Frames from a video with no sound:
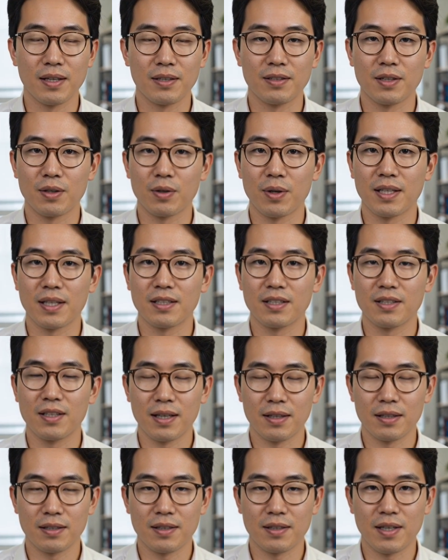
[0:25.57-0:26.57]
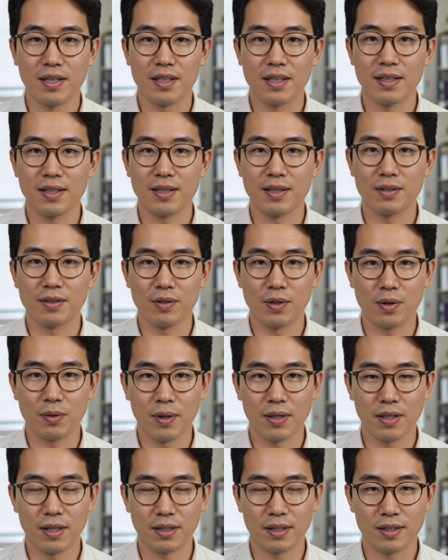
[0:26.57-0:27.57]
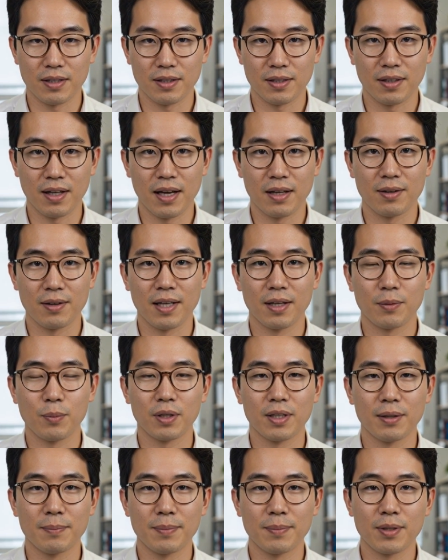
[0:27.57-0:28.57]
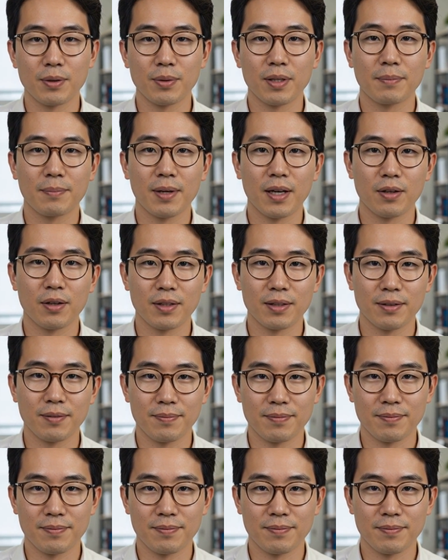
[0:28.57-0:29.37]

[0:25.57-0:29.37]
the greatest challenge is no longer just generating more computing power.